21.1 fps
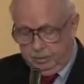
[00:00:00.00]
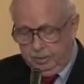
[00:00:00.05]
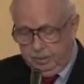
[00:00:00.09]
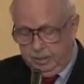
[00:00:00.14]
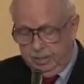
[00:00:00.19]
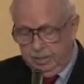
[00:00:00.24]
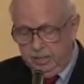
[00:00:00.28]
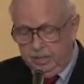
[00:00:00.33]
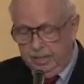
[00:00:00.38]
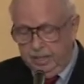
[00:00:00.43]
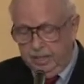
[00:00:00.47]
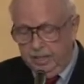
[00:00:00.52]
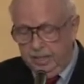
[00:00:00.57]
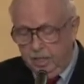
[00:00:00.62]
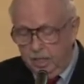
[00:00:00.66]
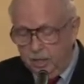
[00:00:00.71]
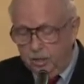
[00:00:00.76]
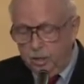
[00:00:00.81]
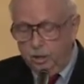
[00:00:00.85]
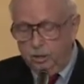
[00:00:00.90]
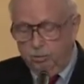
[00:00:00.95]
is that
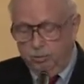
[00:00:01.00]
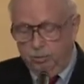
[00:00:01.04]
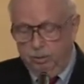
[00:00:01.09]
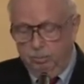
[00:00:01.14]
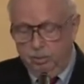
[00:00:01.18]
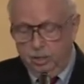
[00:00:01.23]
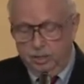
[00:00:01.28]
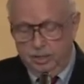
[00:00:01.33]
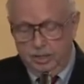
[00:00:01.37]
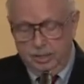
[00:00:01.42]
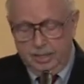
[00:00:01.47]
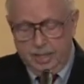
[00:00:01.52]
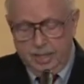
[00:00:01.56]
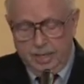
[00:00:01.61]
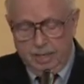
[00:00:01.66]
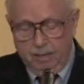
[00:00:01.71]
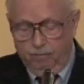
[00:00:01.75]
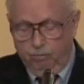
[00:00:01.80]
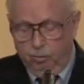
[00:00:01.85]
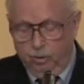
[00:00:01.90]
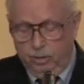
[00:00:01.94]
another 3 million
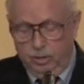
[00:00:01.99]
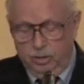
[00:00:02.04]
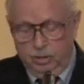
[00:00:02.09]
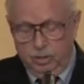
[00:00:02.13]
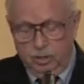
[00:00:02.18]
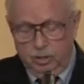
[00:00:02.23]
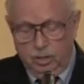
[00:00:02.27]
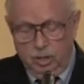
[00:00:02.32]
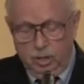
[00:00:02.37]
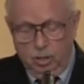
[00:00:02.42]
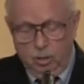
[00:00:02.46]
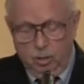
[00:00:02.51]
Californians